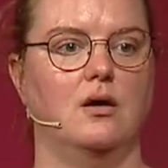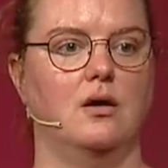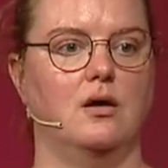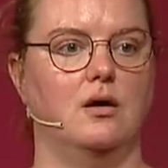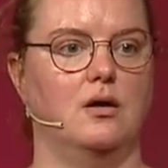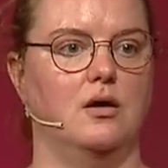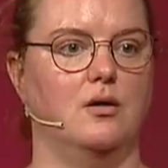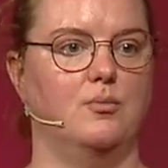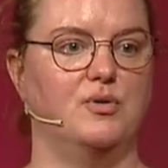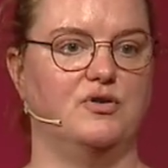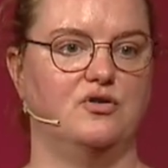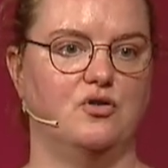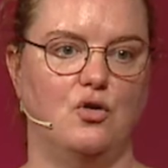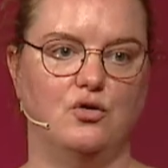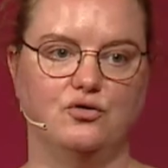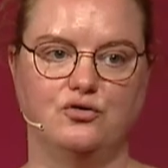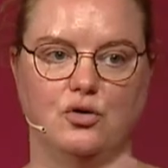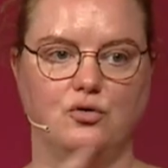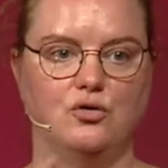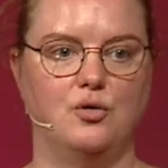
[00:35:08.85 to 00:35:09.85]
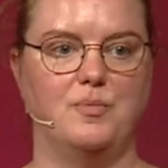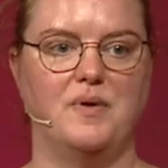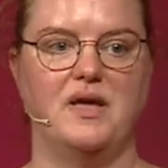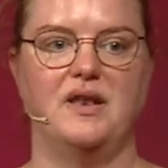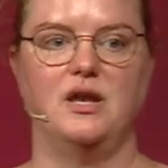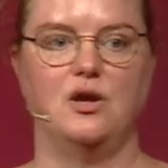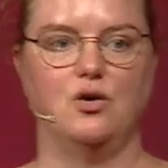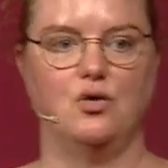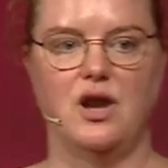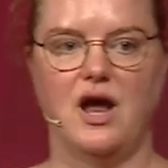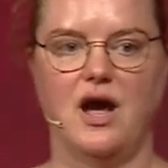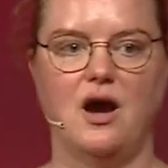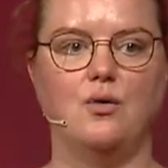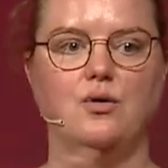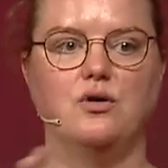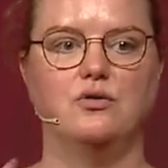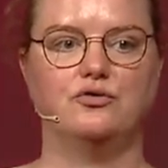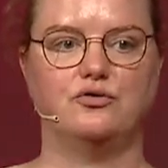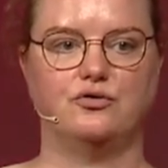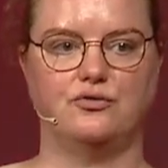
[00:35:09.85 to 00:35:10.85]
Uh, but also, depending on how
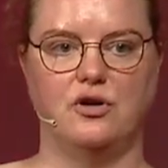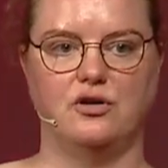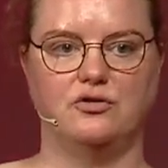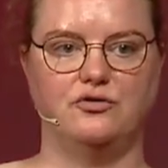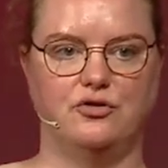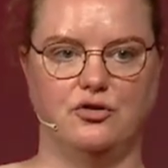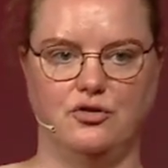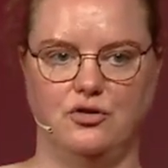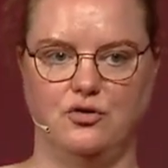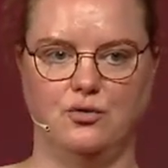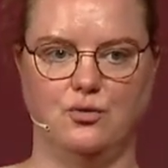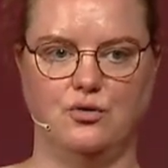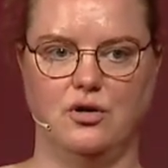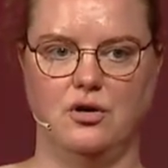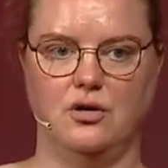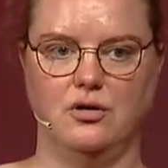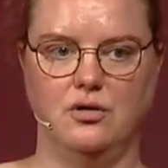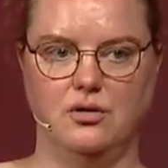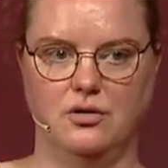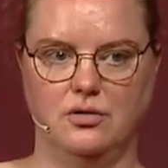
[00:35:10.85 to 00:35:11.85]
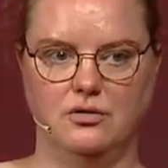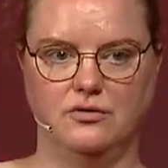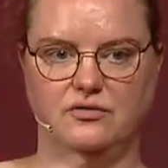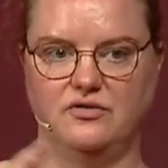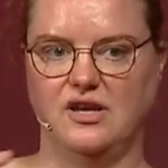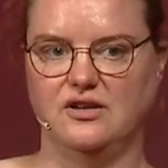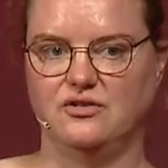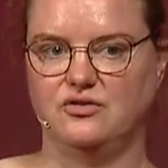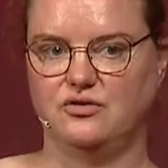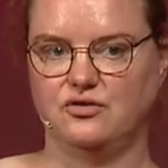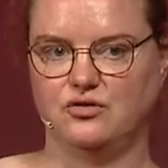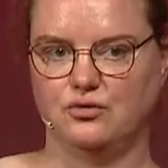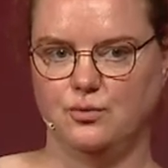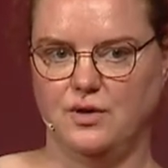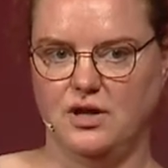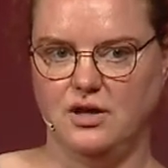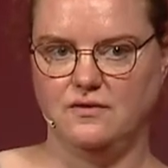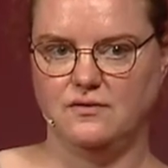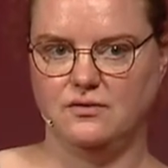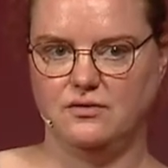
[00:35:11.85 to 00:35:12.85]
you structure your test
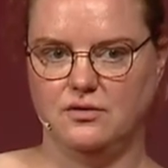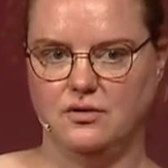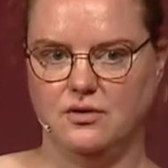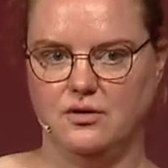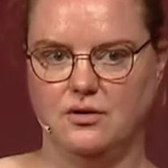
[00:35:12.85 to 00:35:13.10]
suite